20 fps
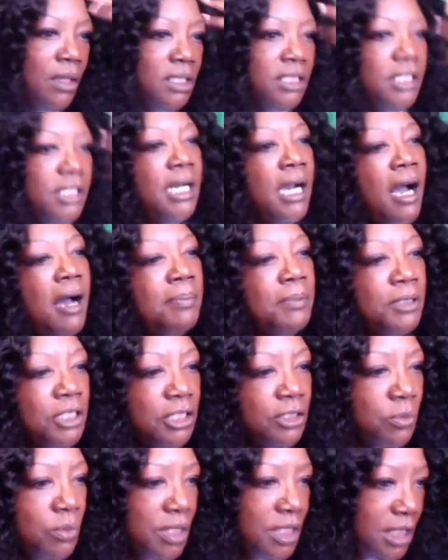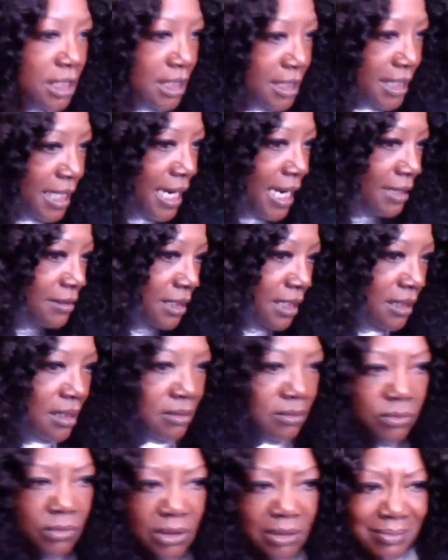She accomplishes what she set out
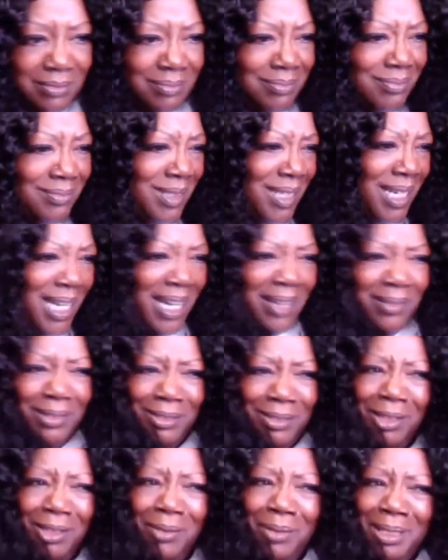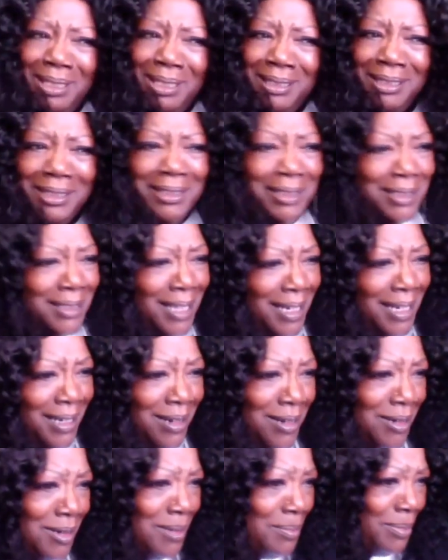to. You know what? There is like a
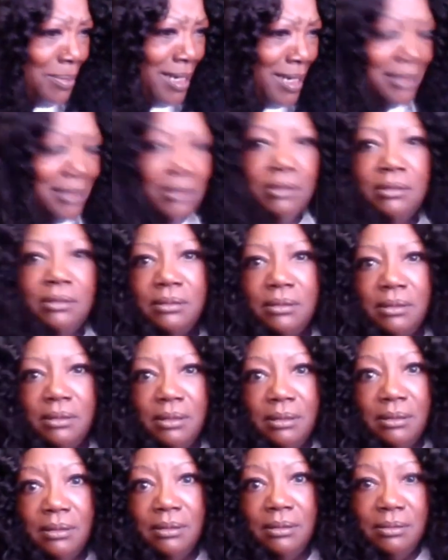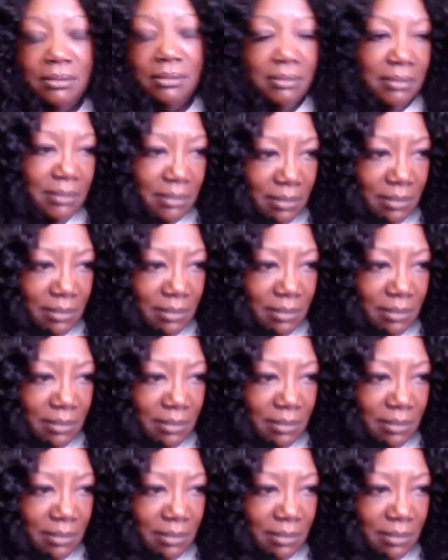hump, right? Uh-oh.